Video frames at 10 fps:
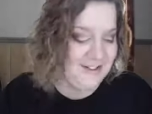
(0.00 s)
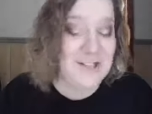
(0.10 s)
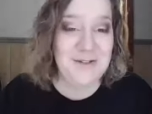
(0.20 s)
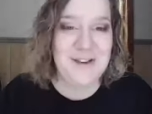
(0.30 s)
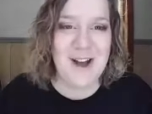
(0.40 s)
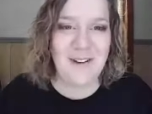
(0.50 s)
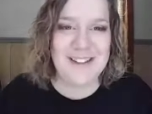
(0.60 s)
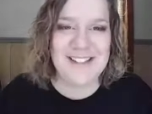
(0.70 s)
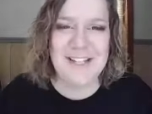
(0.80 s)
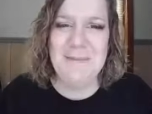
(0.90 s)
Do you know
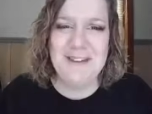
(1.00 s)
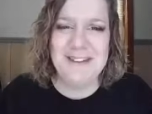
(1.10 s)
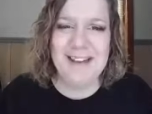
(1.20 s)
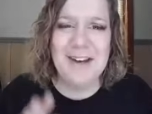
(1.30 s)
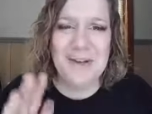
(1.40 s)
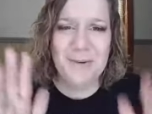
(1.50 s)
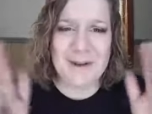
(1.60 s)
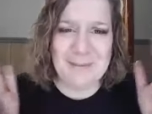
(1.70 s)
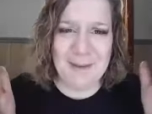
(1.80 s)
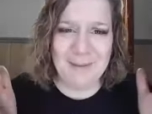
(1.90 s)
what sleep is? Can you
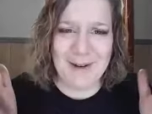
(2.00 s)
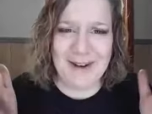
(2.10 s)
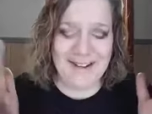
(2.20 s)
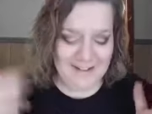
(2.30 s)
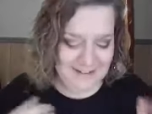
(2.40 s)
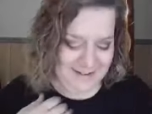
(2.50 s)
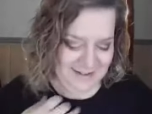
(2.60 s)
remember it?